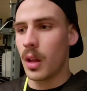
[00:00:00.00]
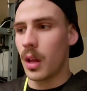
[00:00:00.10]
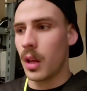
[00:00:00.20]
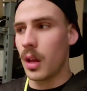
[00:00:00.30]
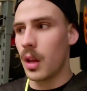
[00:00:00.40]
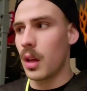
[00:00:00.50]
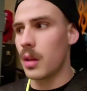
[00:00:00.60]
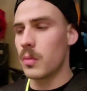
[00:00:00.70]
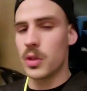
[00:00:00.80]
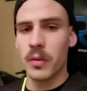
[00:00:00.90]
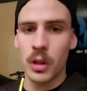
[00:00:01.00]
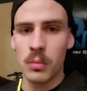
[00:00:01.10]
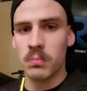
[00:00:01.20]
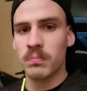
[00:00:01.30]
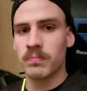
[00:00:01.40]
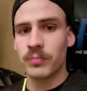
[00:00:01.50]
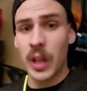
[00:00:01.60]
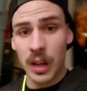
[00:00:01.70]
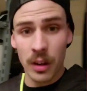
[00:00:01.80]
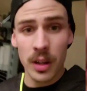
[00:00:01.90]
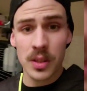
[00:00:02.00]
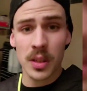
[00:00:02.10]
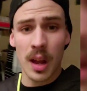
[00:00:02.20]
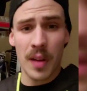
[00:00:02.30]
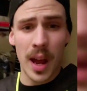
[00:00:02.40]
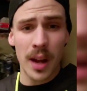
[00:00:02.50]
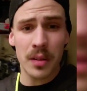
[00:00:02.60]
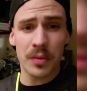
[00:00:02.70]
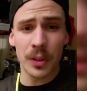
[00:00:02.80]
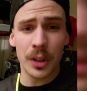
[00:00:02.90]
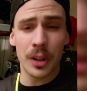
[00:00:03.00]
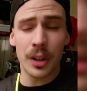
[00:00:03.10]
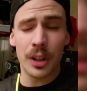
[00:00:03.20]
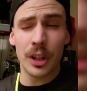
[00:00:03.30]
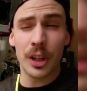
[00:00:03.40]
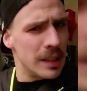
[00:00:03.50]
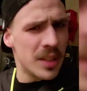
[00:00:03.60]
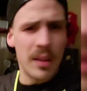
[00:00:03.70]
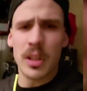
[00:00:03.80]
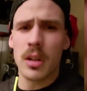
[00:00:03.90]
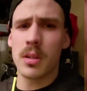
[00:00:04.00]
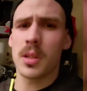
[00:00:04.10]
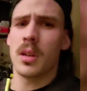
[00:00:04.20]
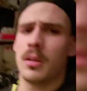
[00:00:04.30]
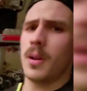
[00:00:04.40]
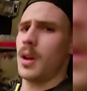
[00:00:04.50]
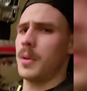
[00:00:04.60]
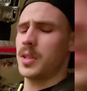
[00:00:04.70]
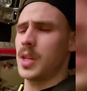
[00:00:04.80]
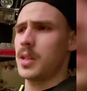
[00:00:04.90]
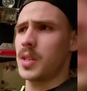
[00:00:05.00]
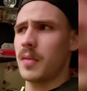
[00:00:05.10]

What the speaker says: and we drove it home. And here it is. I've had it for 7 years. I'm going to say